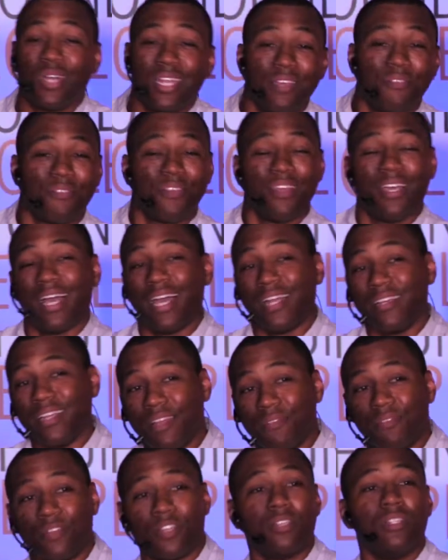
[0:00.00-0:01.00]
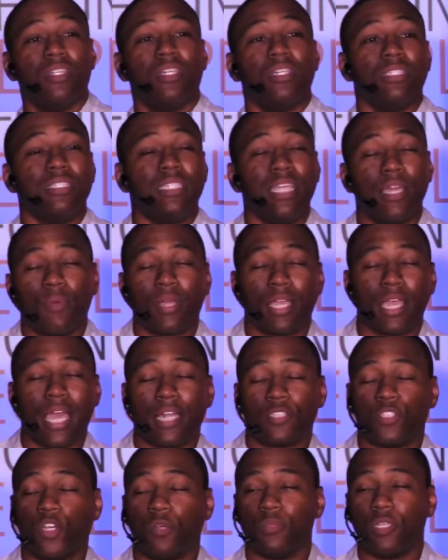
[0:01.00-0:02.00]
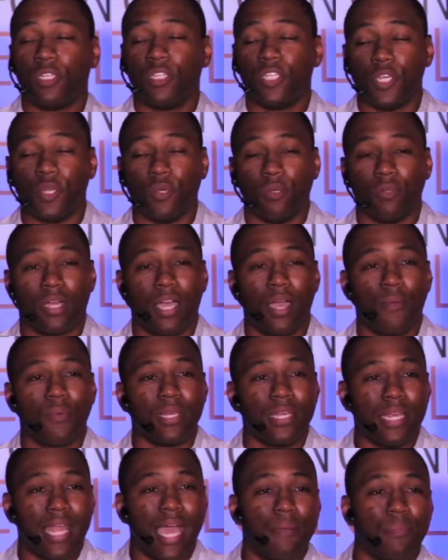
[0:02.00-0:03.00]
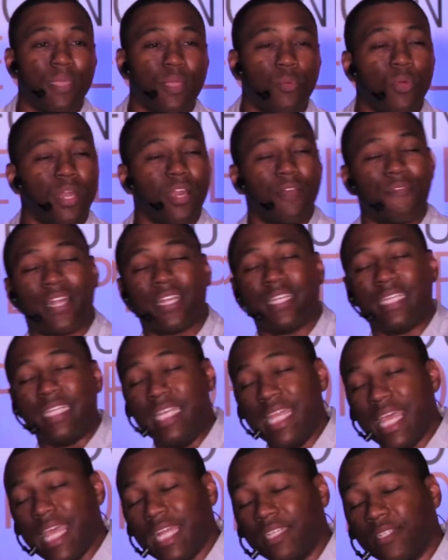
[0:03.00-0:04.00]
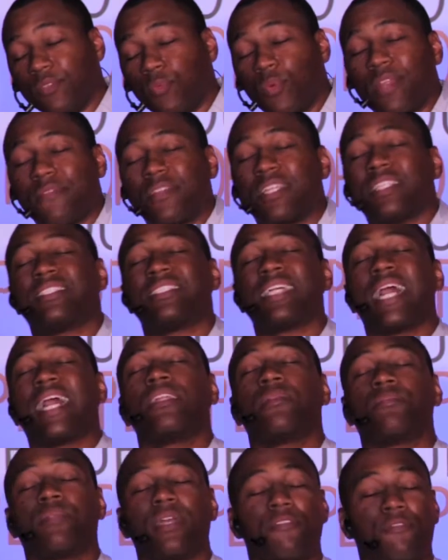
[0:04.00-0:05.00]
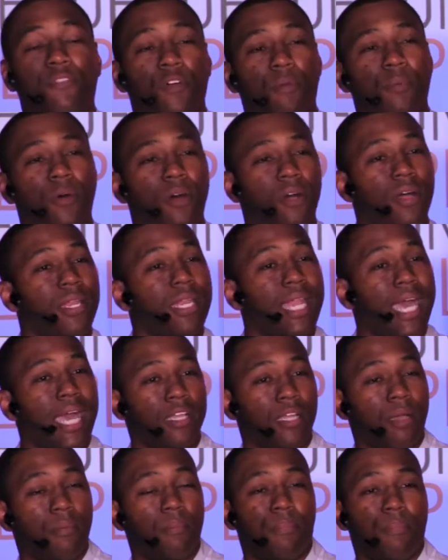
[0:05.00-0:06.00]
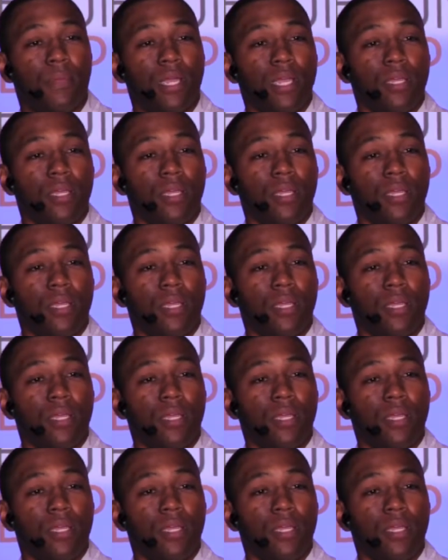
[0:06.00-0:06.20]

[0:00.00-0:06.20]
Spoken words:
What if I never did what God told me to do? I would not be. What if I didn't? What if I decided to play football and not